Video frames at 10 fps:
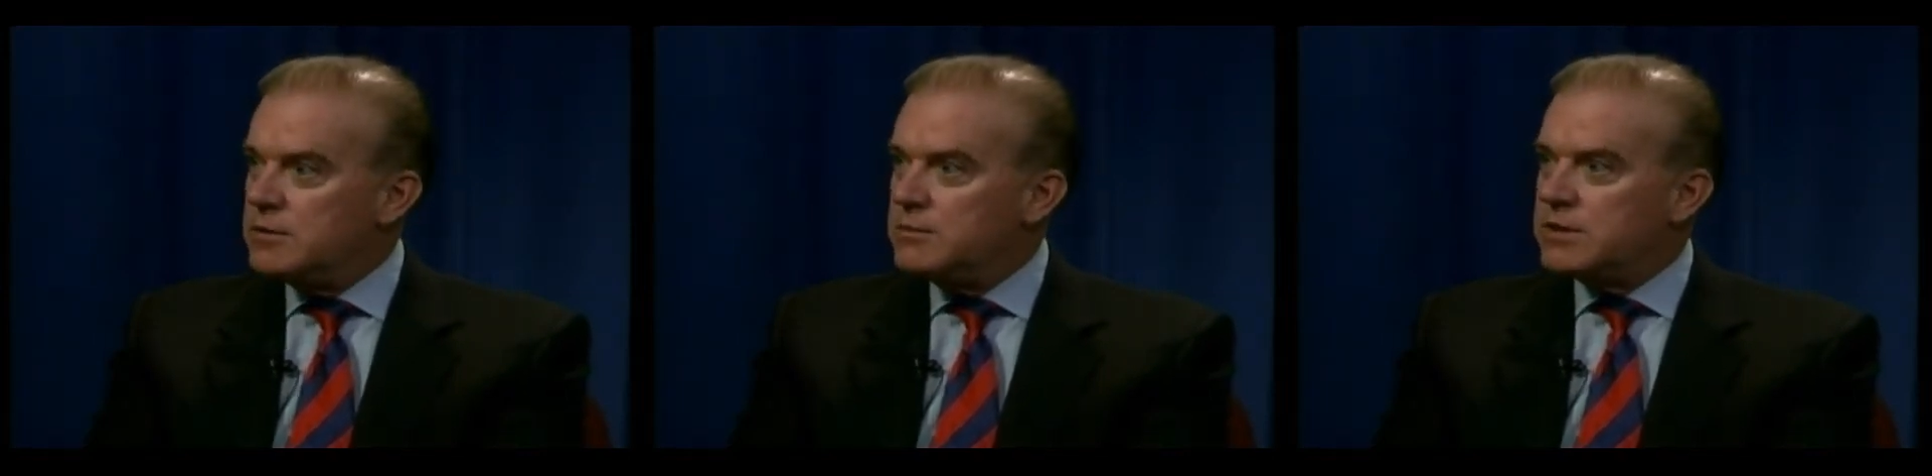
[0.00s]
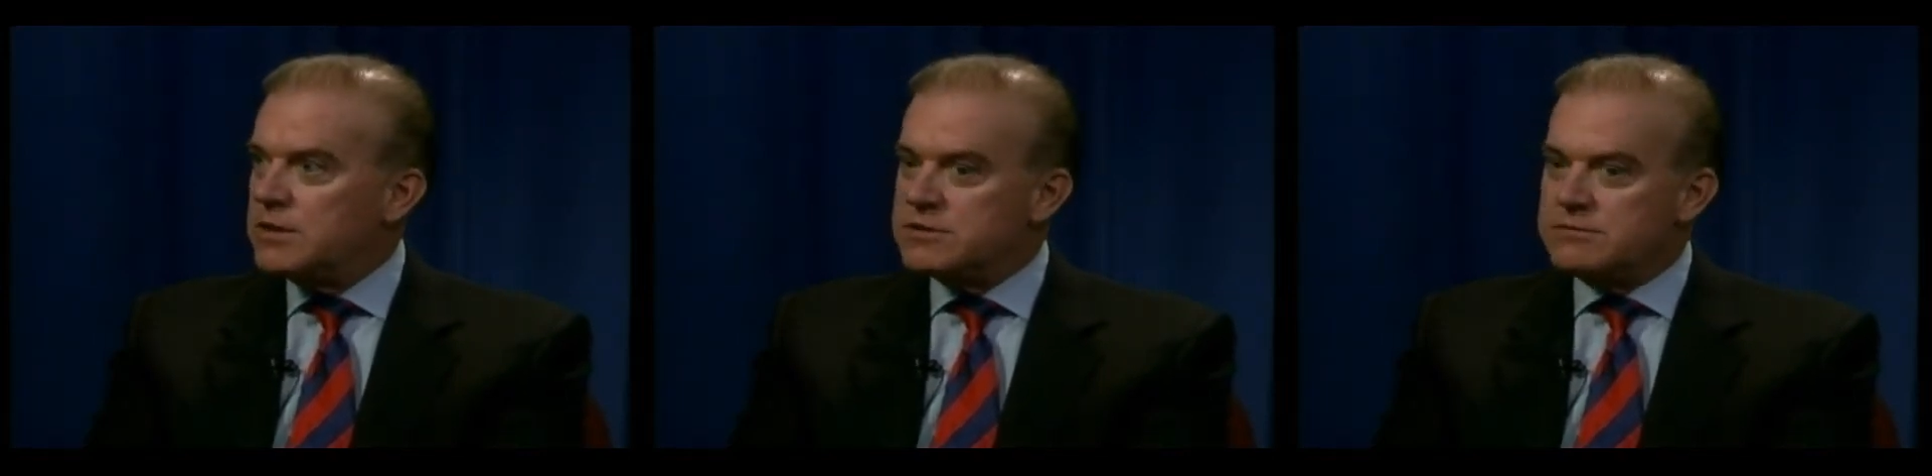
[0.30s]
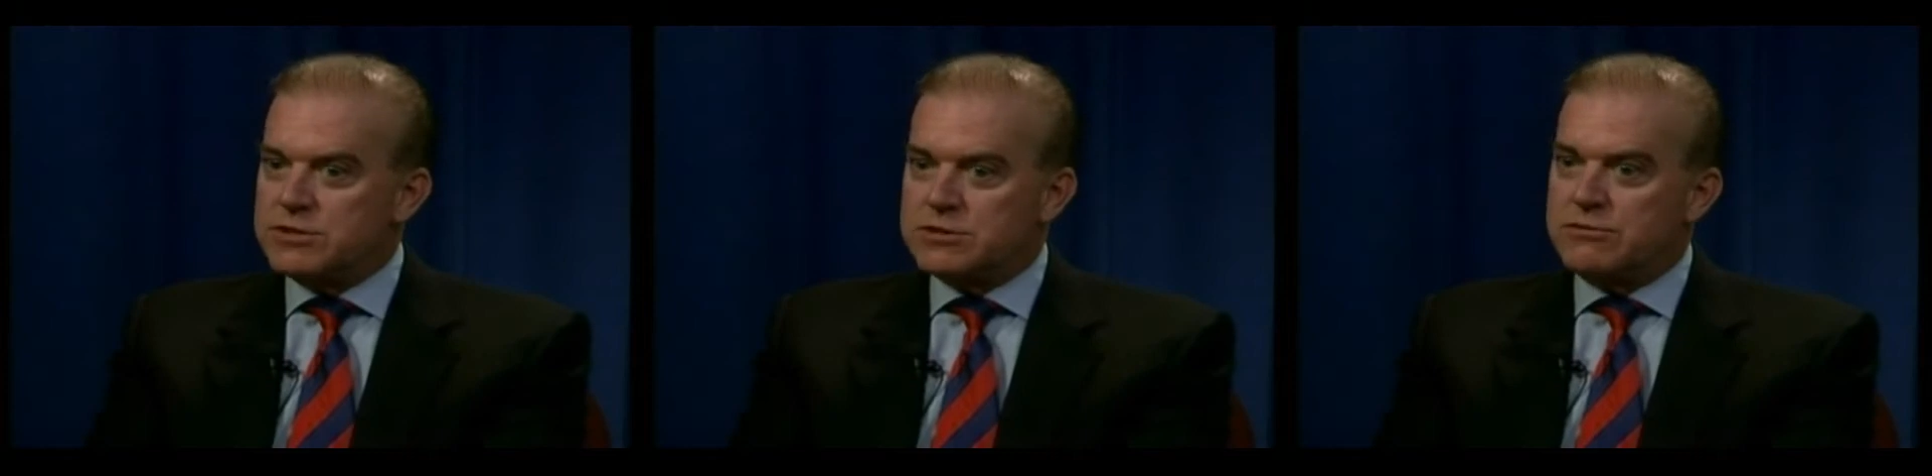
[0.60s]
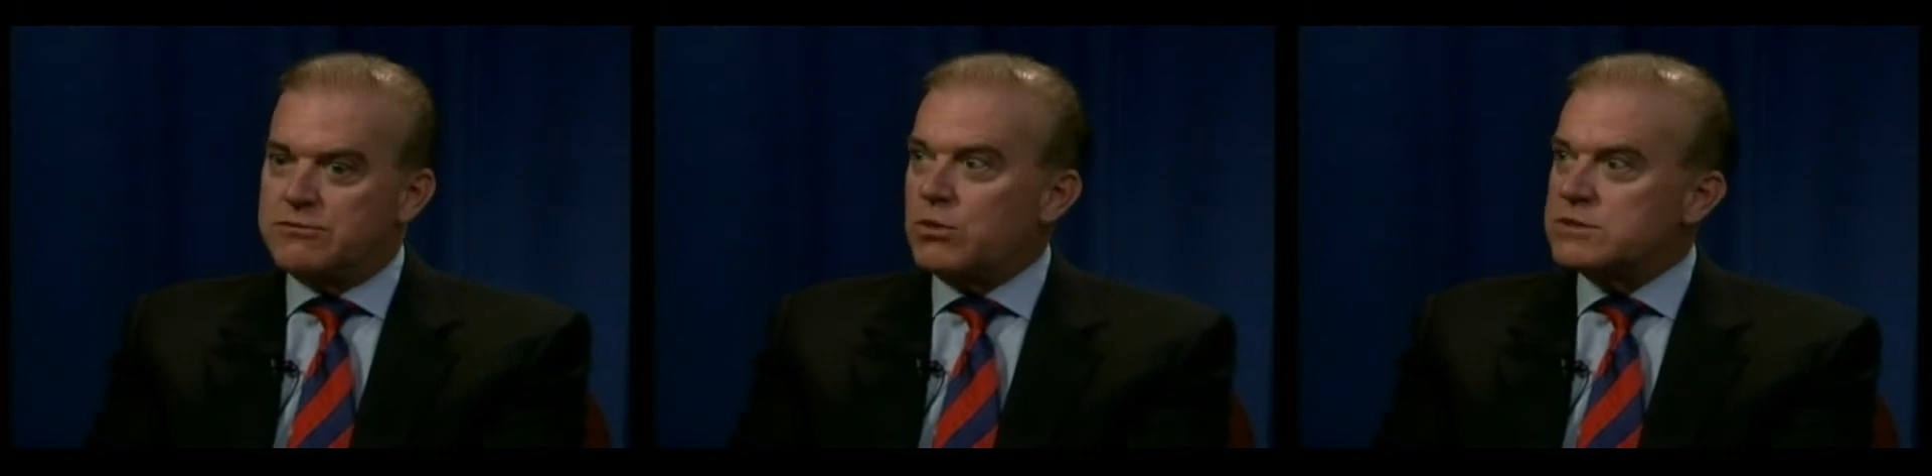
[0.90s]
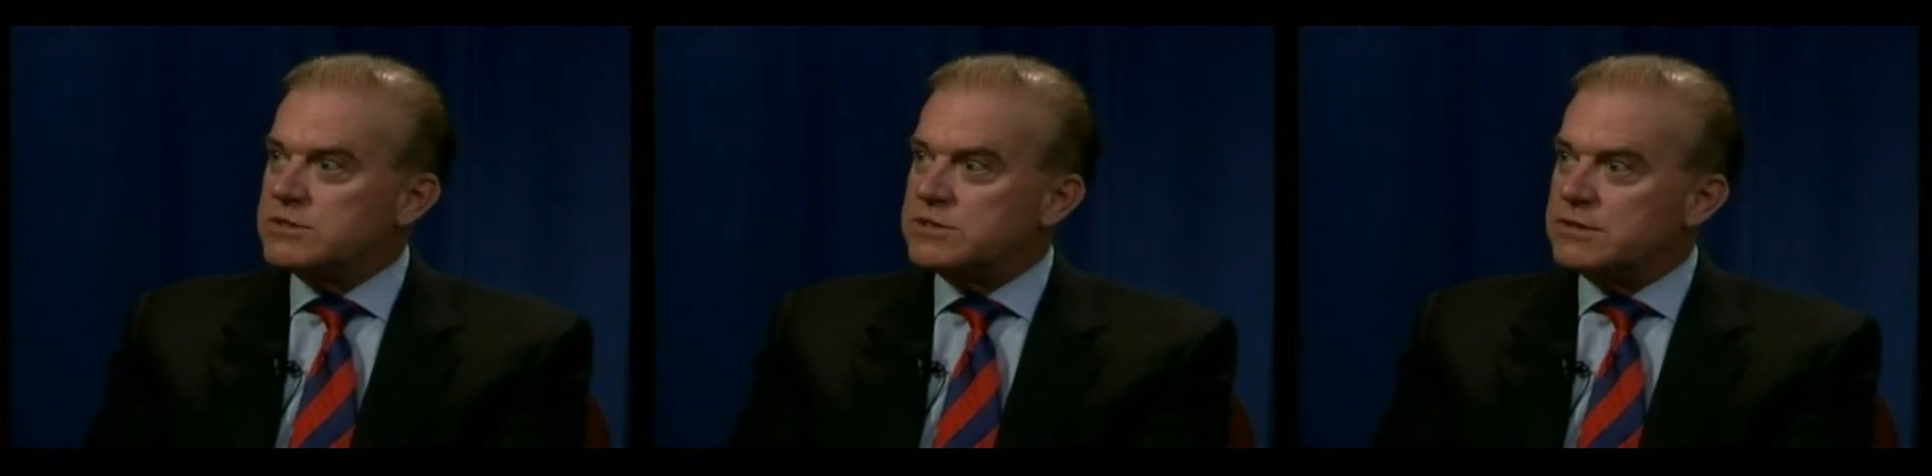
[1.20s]
because of just the
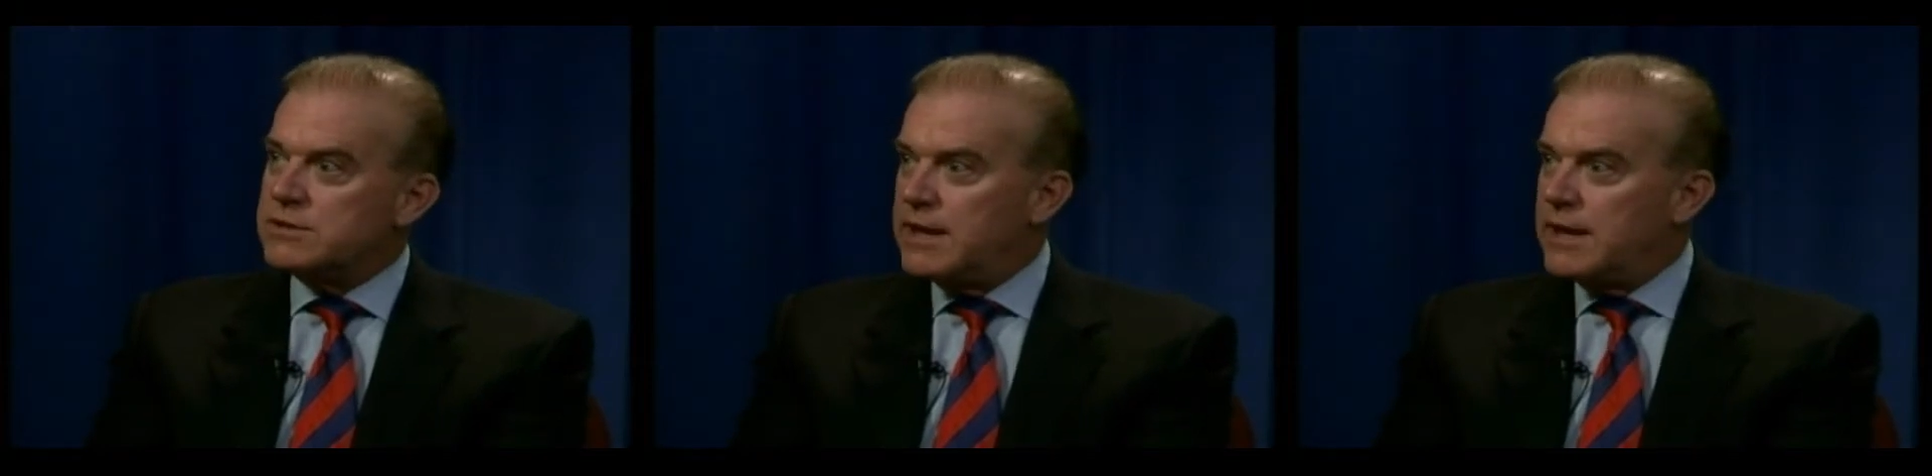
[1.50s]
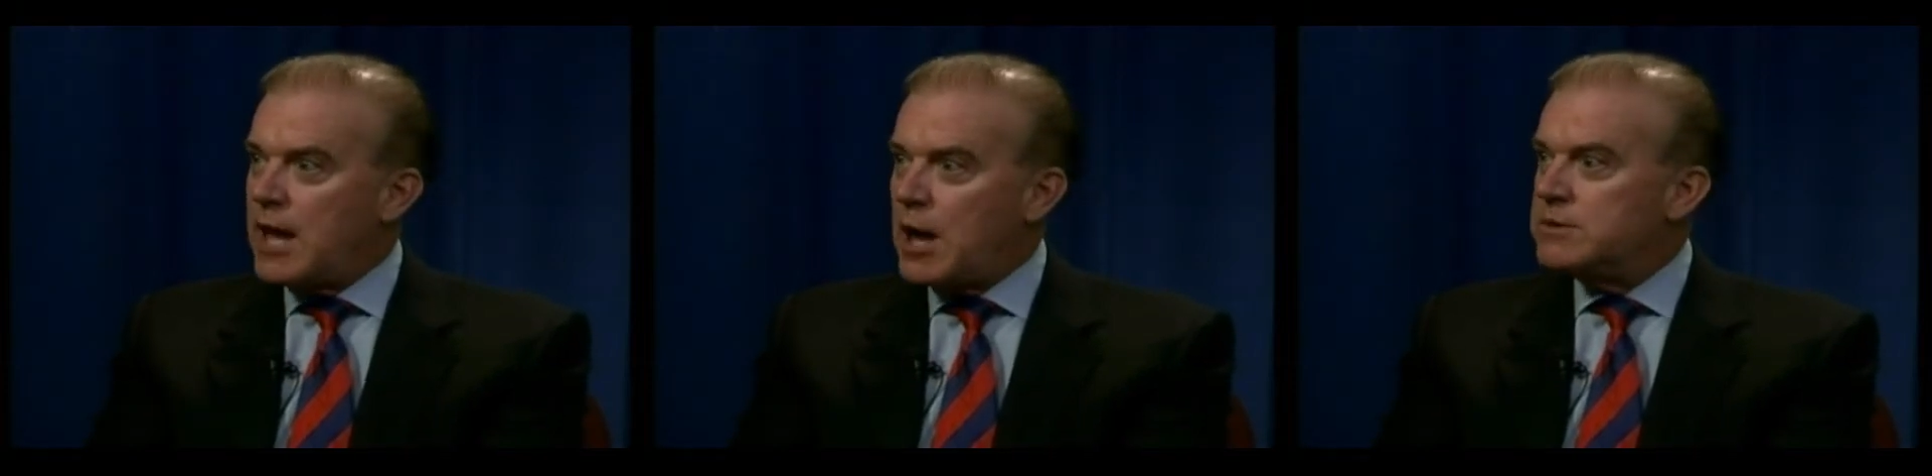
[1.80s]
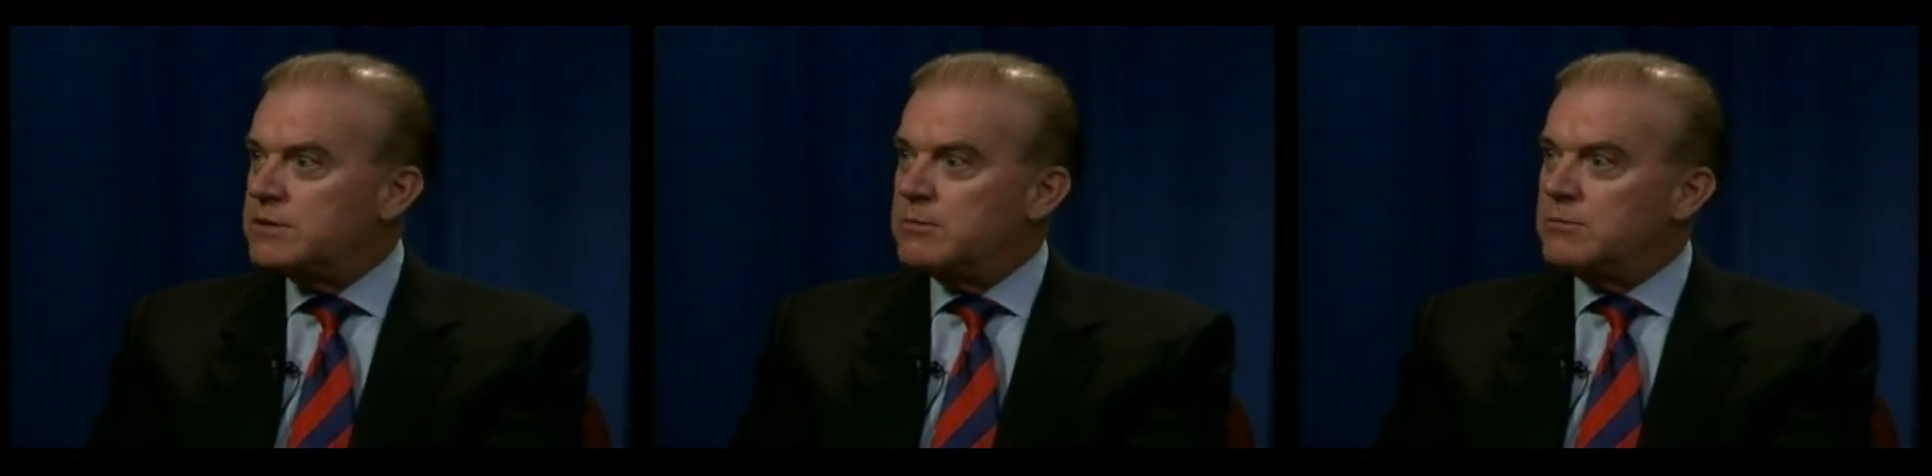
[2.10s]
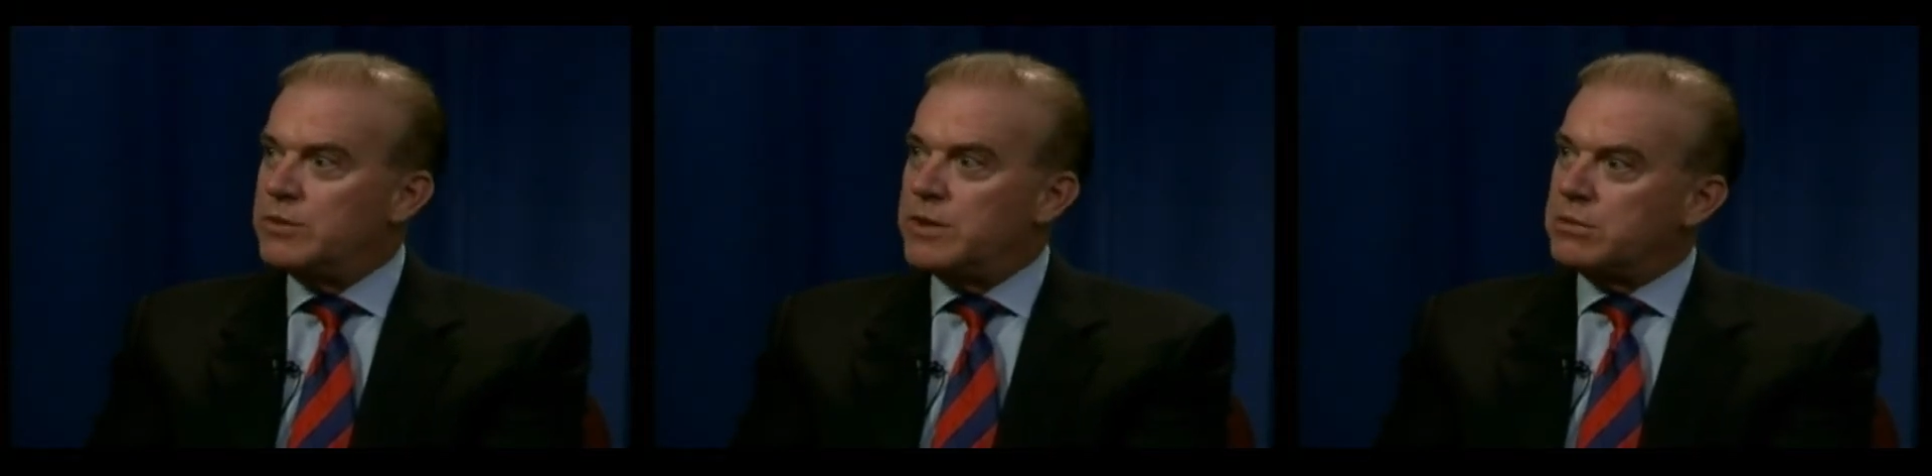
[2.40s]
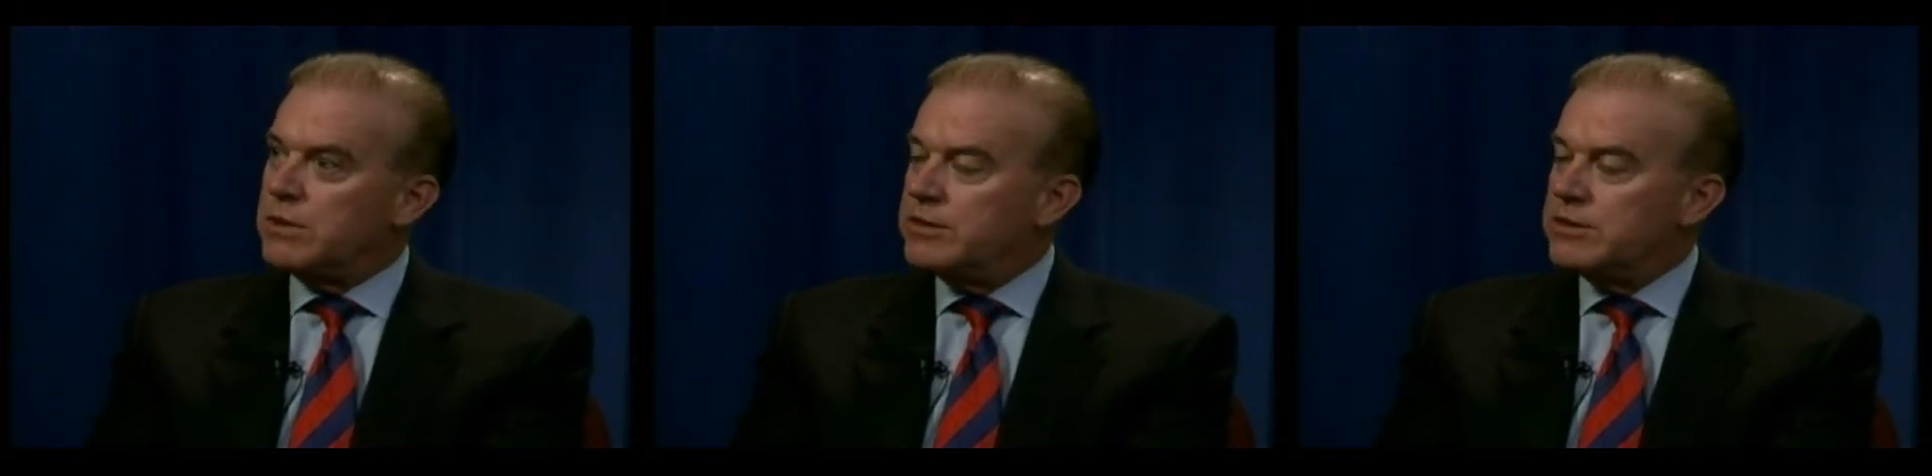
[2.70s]
forces that happen to them when they're
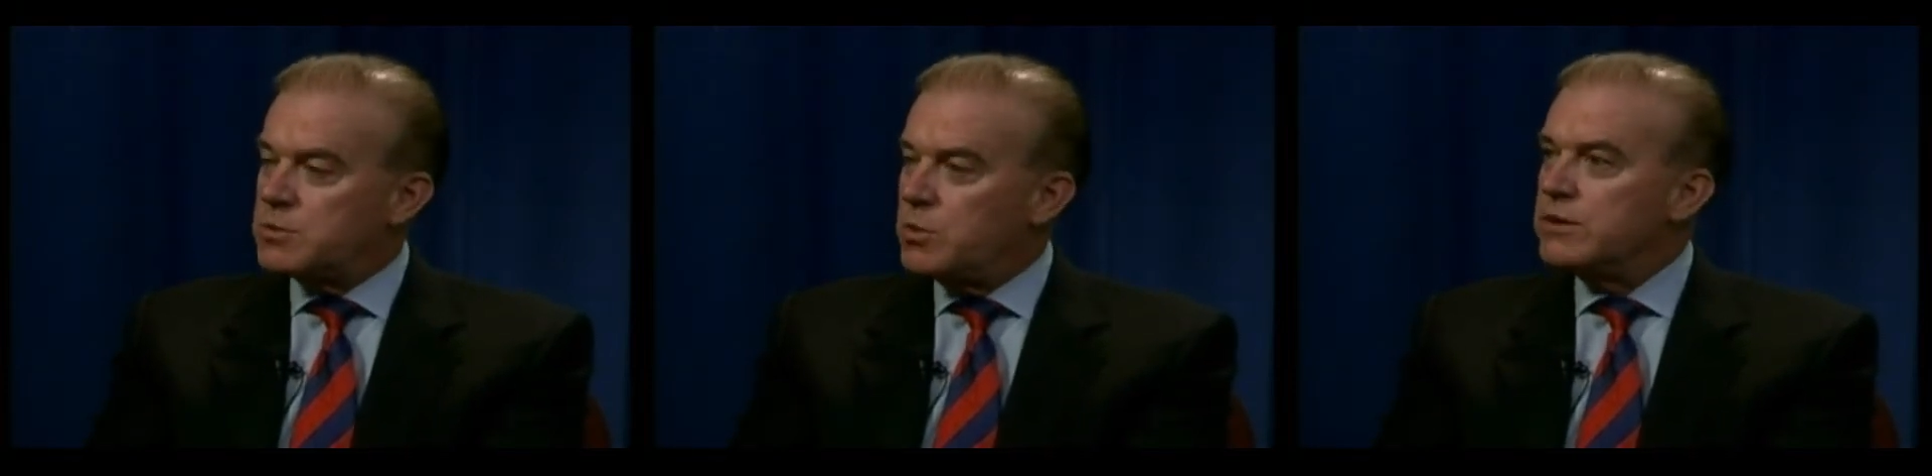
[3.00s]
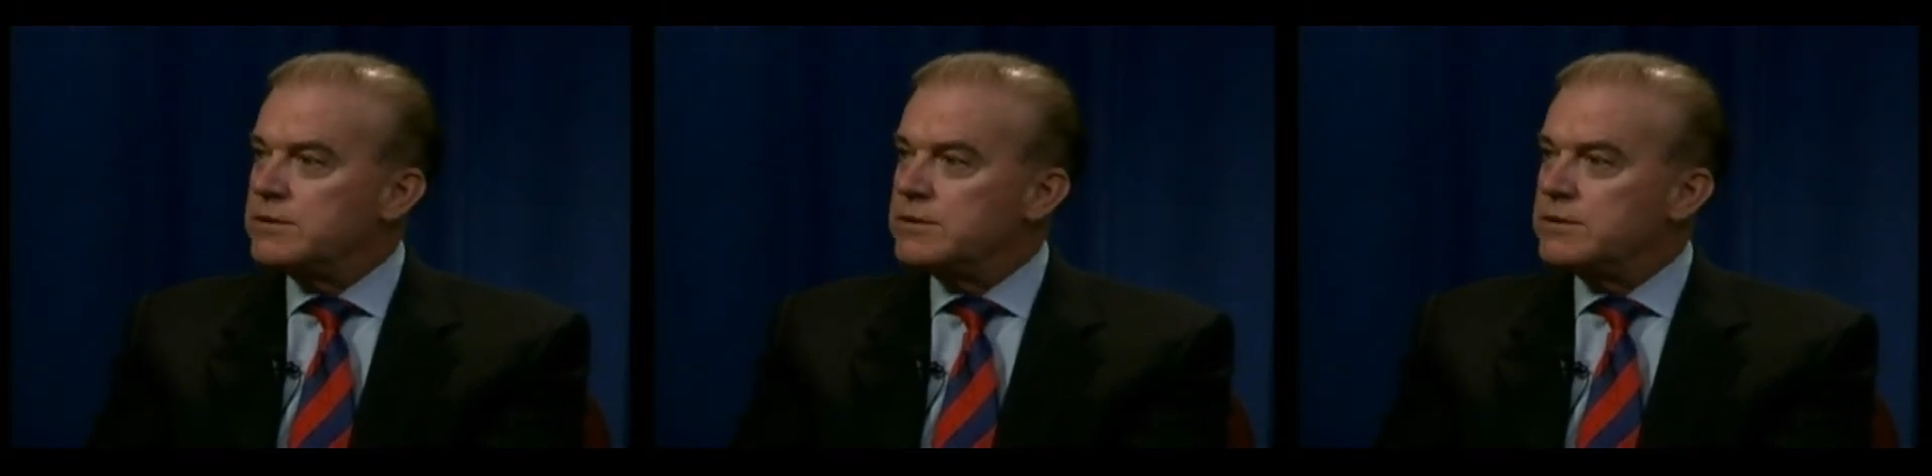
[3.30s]
playing the sport.